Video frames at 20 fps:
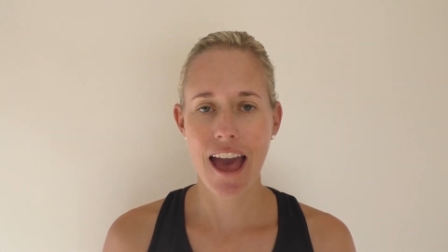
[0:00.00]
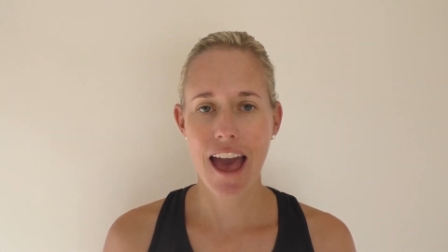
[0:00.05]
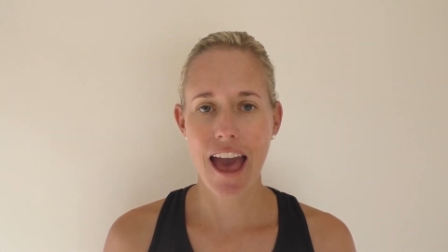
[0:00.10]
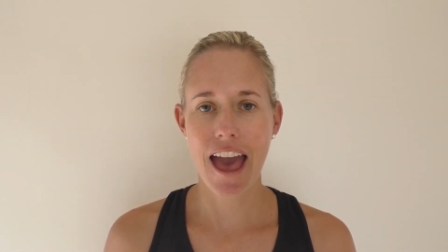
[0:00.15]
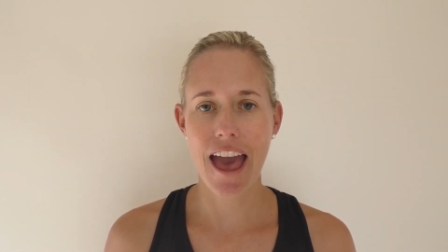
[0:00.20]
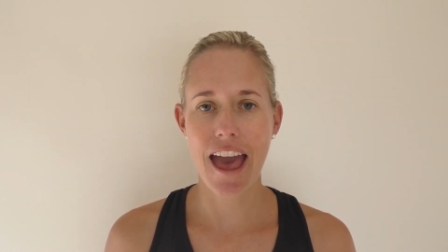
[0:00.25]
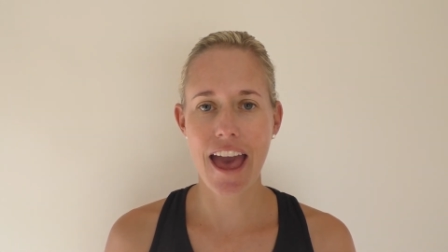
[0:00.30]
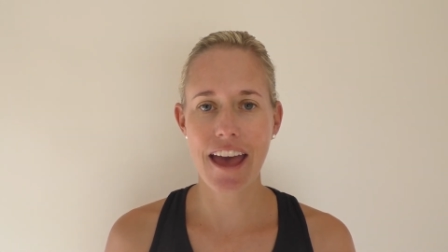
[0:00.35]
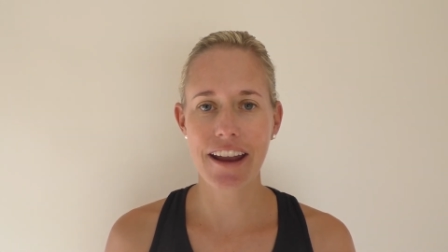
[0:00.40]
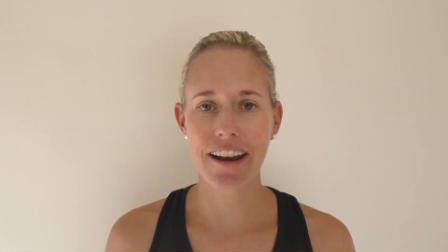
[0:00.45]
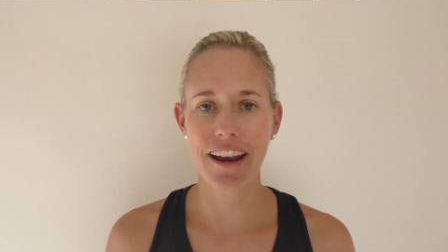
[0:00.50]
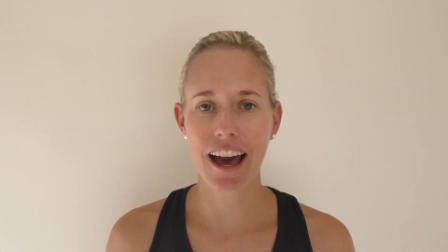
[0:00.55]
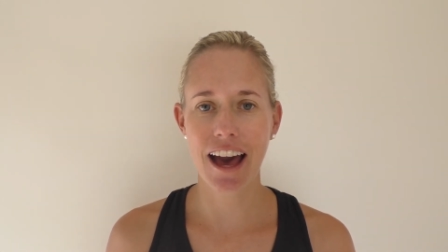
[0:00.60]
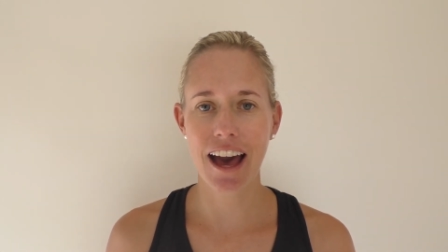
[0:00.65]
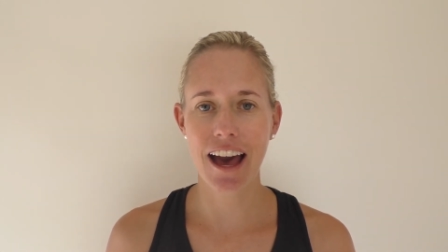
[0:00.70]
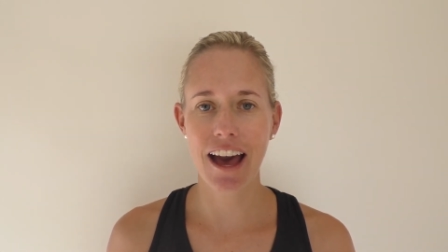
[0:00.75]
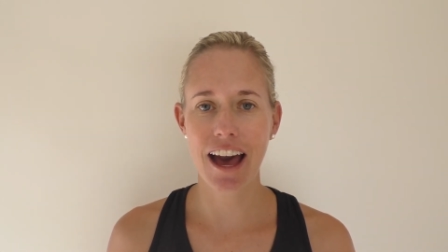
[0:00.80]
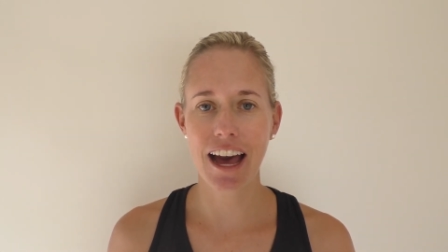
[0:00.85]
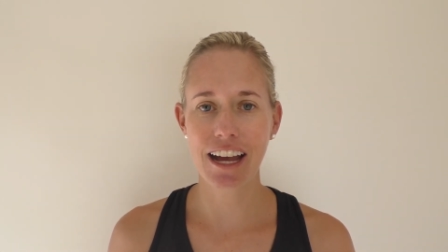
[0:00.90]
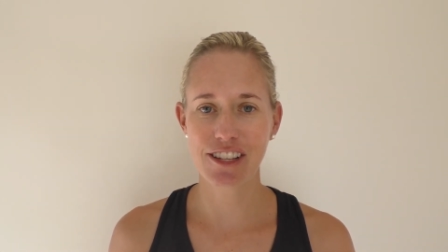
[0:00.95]
And
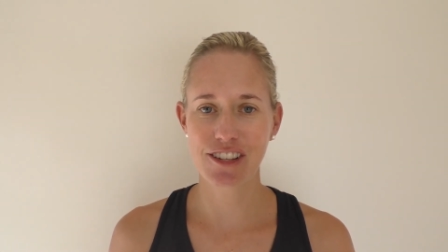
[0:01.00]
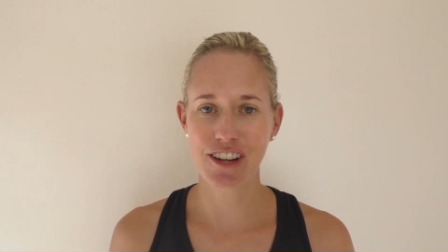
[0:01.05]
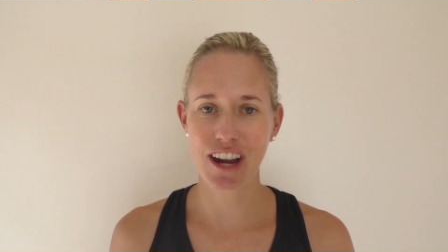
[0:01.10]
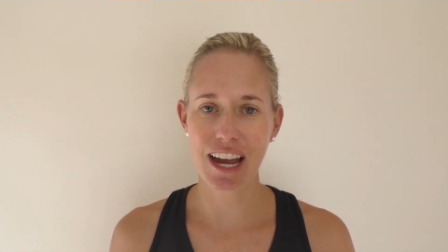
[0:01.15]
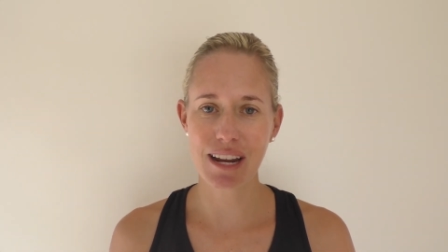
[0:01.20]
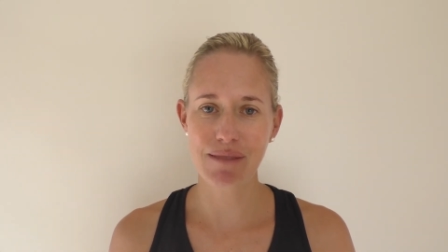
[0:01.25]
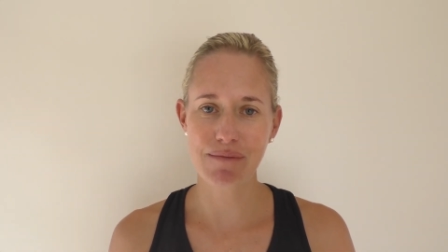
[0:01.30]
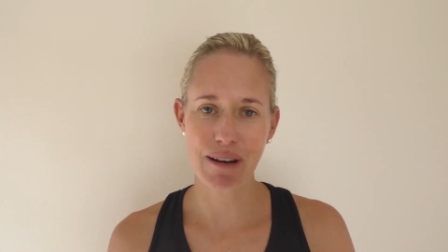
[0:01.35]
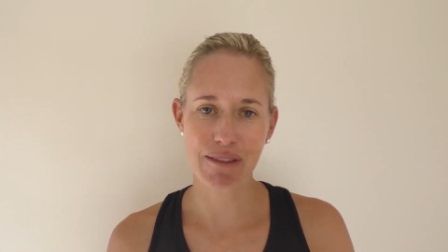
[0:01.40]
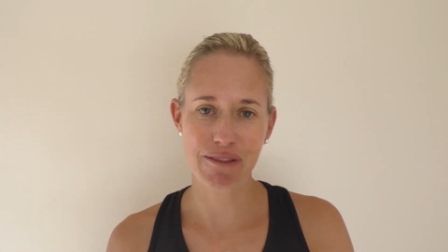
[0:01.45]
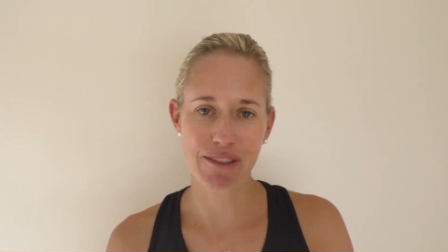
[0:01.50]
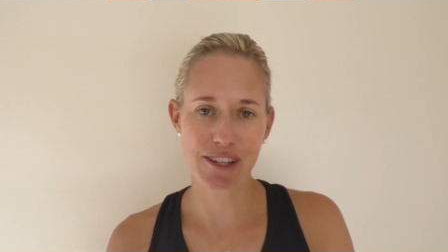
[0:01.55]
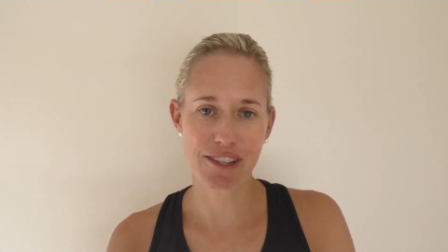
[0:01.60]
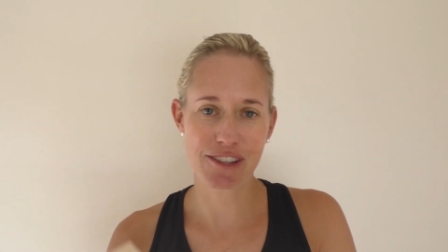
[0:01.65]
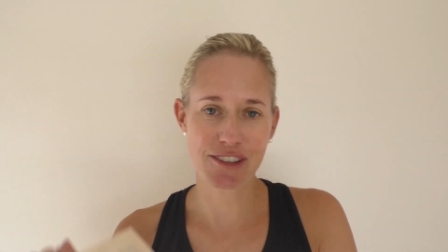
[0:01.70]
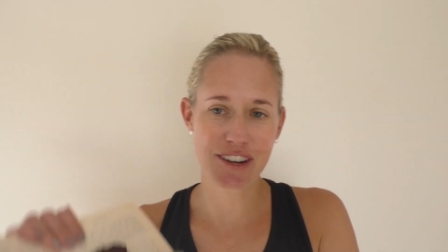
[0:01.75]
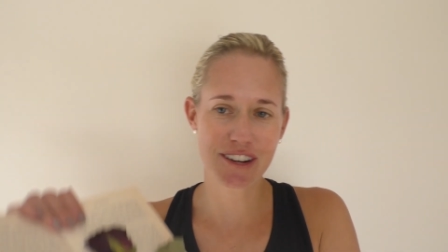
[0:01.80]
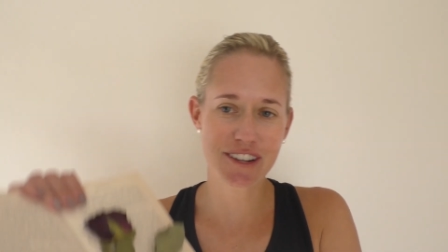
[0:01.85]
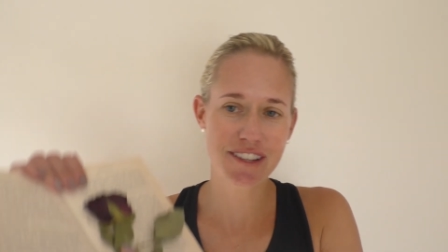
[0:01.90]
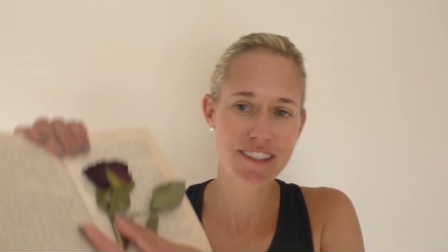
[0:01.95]
I dried my
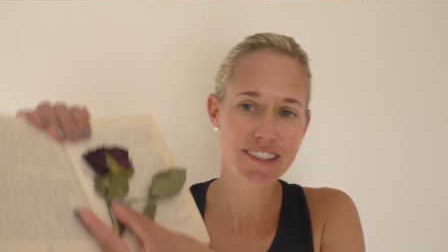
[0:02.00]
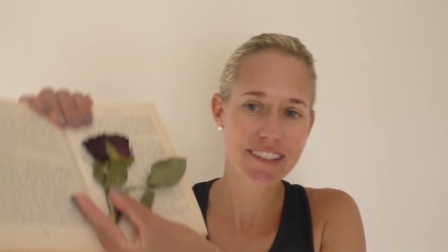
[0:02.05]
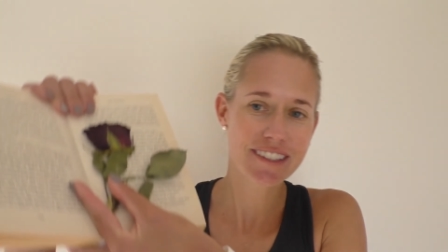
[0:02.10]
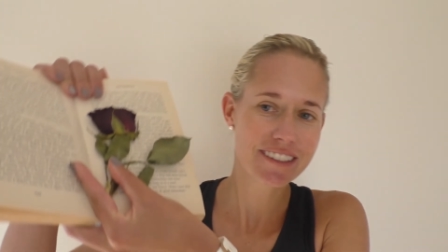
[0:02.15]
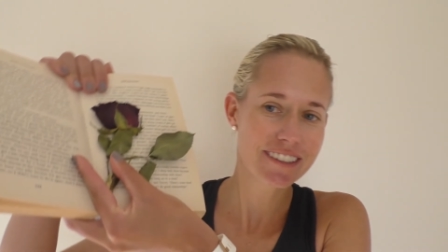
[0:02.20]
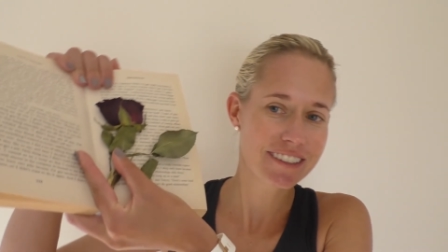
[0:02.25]
first rose.